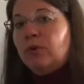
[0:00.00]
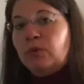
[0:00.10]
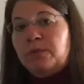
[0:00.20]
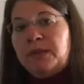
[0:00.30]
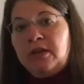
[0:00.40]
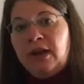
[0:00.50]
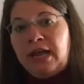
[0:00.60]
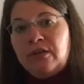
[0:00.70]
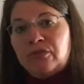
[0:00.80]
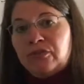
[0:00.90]
would be your
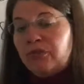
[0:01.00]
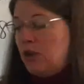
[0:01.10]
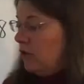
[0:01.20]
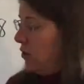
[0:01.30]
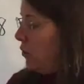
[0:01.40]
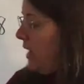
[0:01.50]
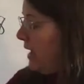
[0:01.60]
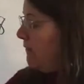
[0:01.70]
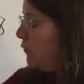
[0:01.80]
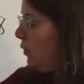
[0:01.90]
answers. So we
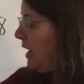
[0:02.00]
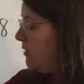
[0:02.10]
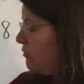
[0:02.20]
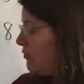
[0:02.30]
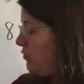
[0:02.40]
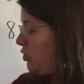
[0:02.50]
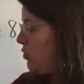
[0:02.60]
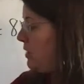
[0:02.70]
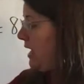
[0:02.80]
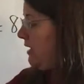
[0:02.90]
have four answers: 2,
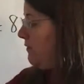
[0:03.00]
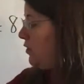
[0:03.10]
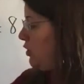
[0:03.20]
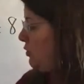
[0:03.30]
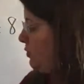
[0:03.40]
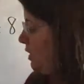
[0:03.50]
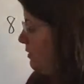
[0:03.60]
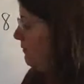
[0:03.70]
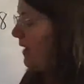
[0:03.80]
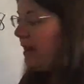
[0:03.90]
-2,
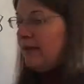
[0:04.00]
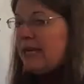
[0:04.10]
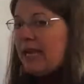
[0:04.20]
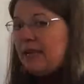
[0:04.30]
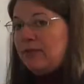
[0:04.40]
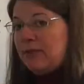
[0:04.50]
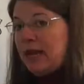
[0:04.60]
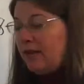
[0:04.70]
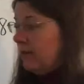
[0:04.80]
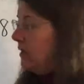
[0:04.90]
5, and -5.
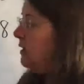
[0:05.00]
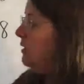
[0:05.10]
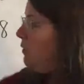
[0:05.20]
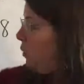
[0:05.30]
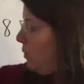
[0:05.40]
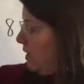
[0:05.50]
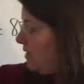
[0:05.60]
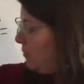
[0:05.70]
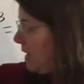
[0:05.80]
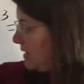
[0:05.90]
We would
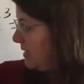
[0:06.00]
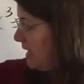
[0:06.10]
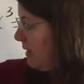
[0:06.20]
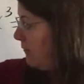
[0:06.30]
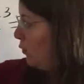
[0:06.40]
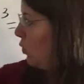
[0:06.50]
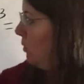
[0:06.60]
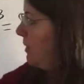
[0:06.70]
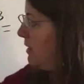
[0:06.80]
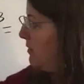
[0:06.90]
expect it to have 4
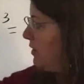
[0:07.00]
because the